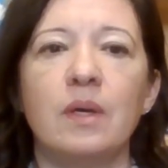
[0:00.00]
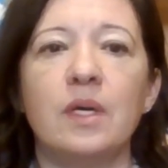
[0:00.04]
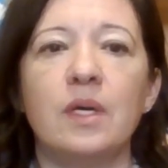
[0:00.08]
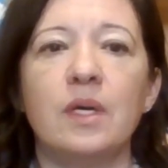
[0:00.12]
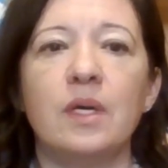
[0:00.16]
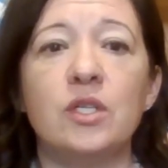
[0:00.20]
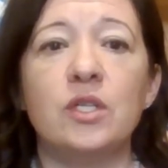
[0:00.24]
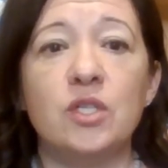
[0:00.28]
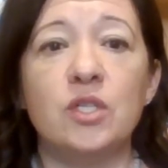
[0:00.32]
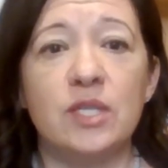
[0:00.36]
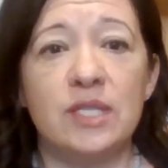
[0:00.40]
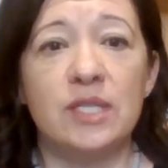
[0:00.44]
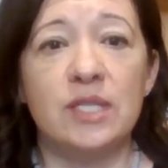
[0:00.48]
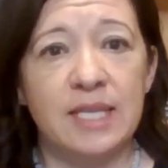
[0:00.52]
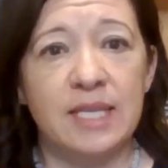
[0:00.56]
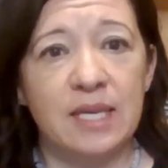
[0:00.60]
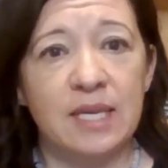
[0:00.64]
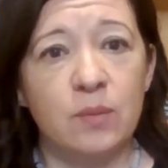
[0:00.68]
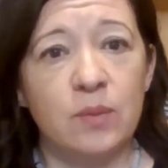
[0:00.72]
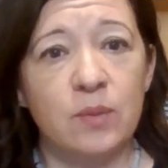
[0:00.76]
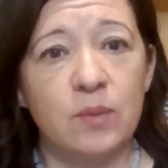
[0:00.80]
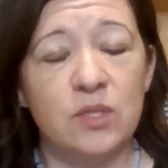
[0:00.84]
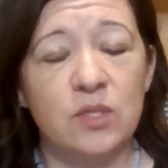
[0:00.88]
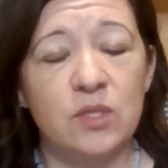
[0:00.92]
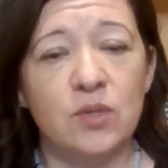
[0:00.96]
Just
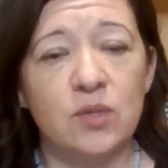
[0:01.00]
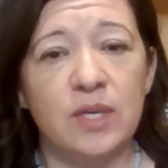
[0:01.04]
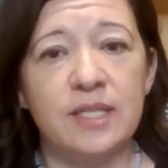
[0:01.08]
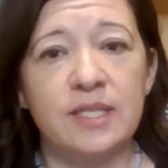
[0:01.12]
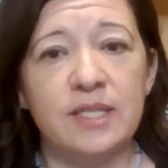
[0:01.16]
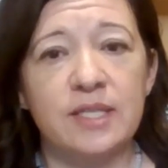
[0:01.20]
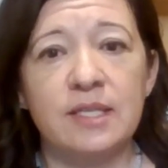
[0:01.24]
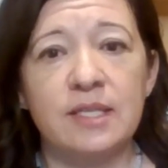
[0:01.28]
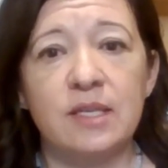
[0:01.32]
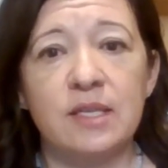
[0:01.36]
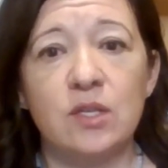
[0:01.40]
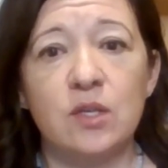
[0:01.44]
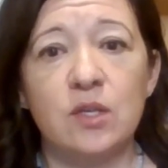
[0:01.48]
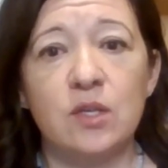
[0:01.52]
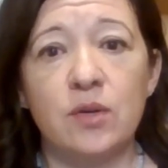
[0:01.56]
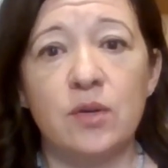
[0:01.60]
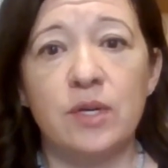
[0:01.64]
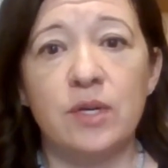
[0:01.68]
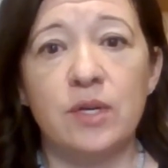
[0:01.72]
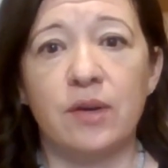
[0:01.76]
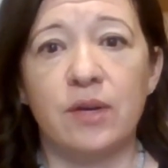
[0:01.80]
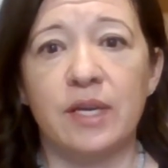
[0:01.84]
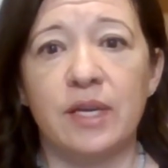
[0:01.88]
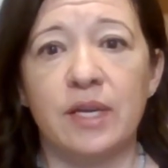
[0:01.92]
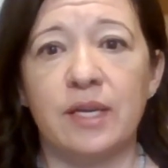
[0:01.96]
like with stress
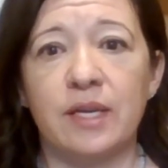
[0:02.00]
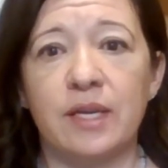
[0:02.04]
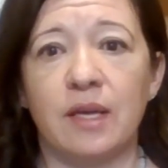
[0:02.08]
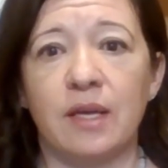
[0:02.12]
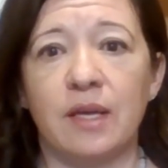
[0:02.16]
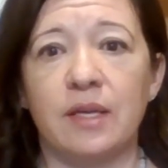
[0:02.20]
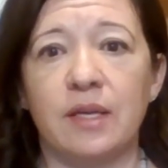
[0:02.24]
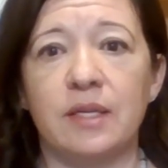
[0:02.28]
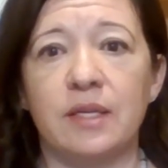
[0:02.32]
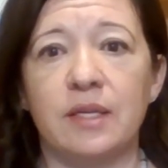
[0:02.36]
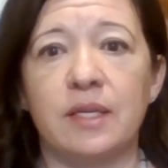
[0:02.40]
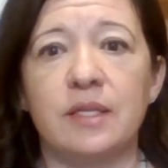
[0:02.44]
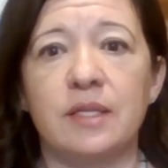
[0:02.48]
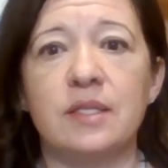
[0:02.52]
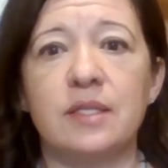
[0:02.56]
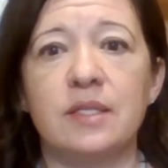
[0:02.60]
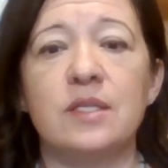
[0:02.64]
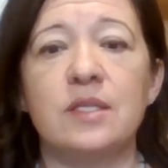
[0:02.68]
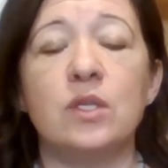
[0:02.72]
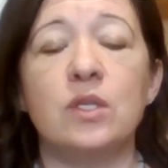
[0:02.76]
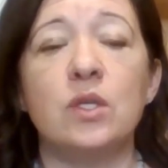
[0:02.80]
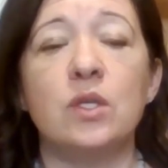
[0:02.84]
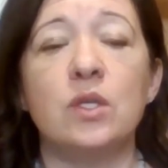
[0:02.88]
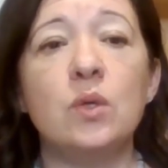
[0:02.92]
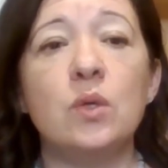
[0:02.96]
urinary
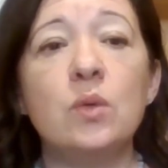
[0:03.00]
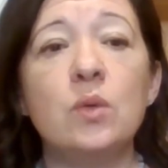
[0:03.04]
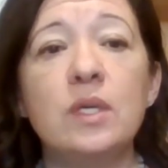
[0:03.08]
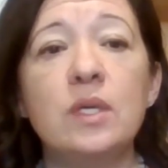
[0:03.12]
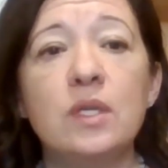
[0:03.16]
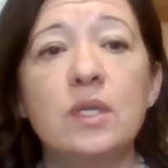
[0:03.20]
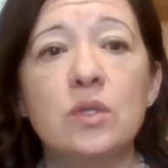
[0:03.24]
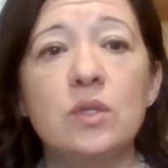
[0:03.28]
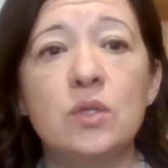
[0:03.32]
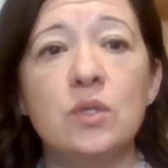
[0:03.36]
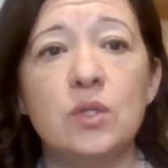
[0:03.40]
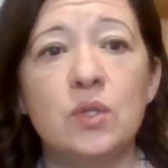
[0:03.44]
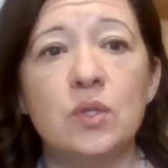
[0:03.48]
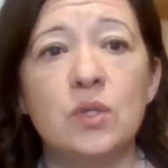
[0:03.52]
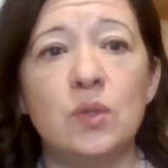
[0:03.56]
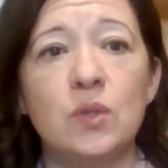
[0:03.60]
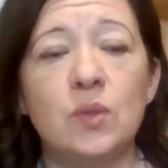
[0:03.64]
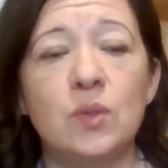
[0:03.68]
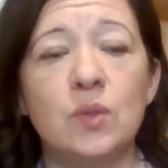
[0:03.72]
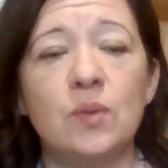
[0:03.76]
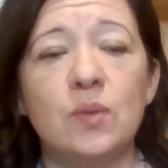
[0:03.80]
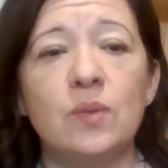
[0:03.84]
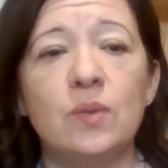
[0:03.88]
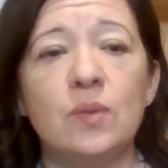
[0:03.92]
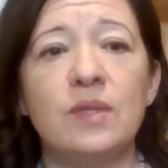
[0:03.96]
incontinence, you can
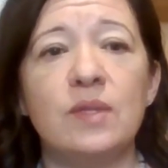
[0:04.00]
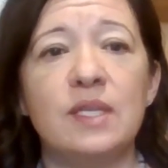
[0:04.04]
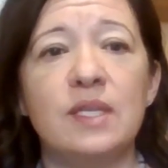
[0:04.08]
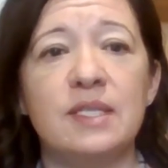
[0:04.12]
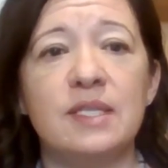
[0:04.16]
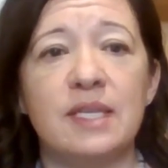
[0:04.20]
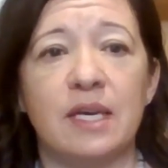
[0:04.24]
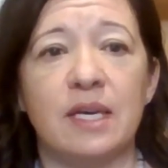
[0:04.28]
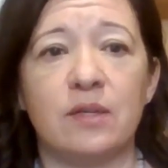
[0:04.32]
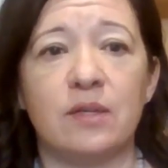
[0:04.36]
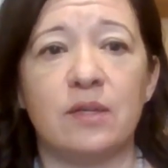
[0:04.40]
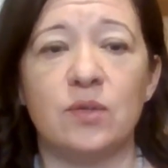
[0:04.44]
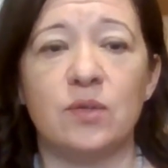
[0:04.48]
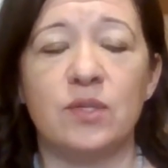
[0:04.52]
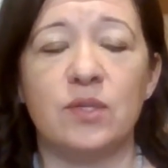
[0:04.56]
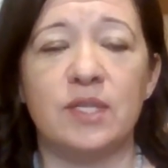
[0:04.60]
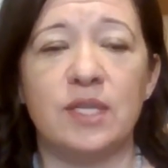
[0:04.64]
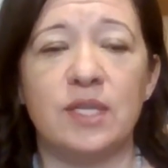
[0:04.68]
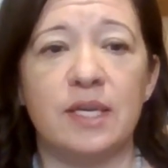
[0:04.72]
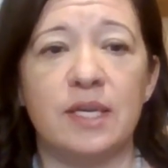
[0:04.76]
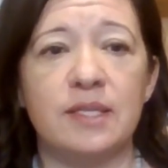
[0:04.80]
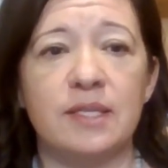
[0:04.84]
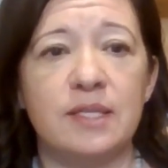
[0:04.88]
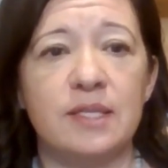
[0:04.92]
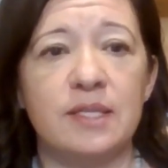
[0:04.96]
do these
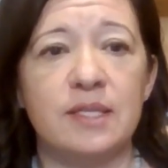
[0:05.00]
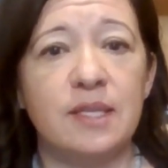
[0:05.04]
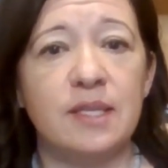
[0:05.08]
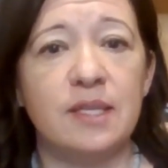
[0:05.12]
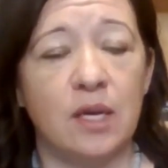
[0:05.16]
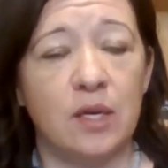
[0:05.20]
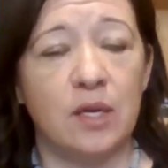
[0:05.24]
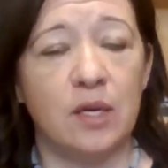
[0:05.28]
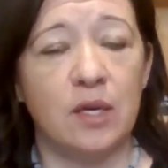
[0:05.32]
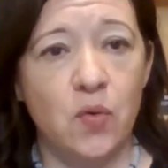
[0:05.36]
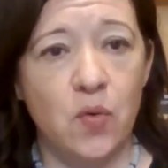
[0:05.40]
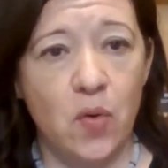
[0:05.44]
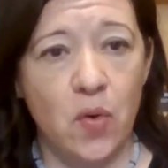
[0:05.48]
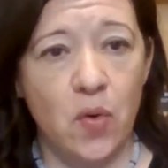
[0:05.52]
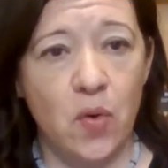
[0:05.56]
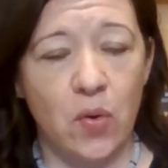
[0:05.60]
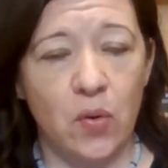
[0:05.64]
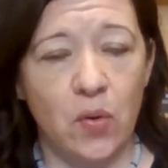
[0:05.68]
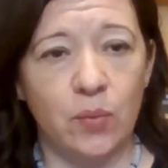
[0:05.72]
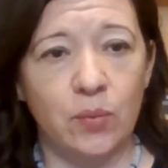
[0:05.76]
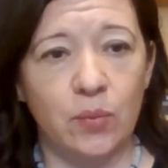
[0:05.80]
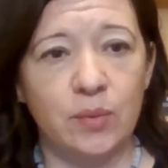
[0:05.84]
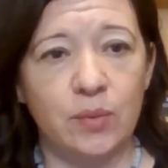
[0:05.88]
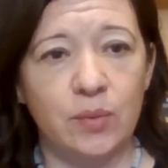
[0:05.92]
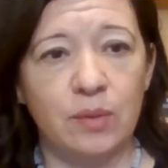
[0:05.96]
exercises on your
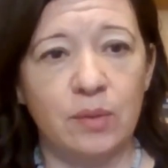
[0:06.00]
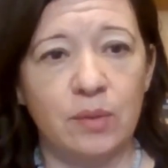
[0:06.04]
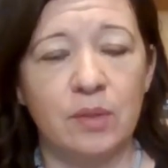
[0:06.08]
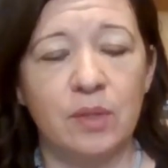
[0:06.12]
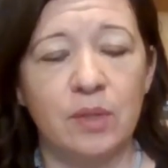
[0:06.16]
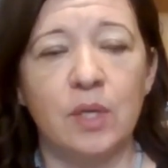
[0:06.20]
own.